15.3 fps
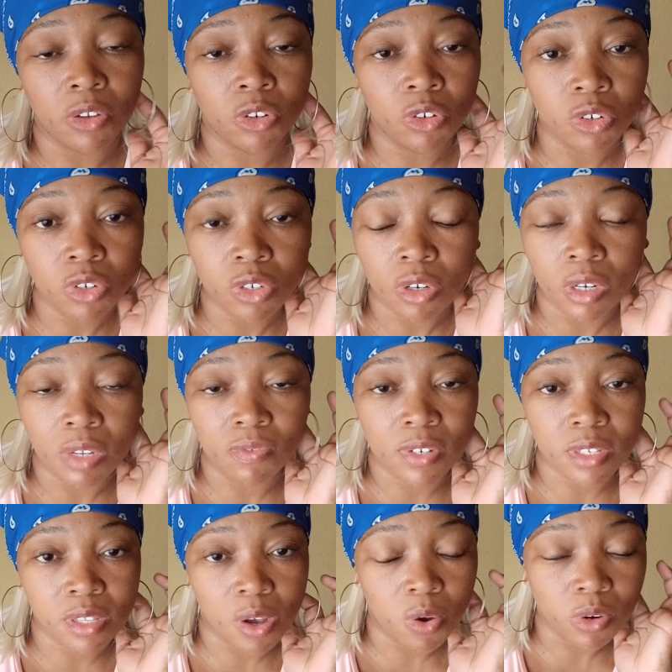You don't know if
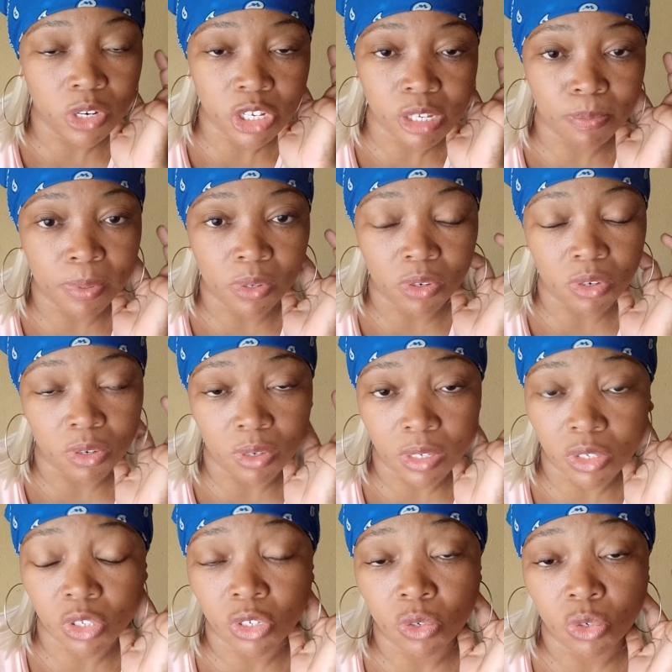it's the Holy Spirit or
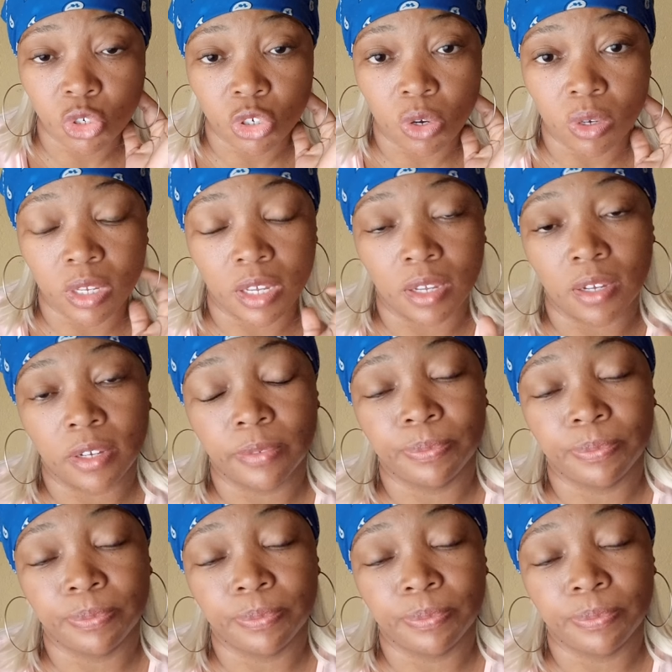it's you talking.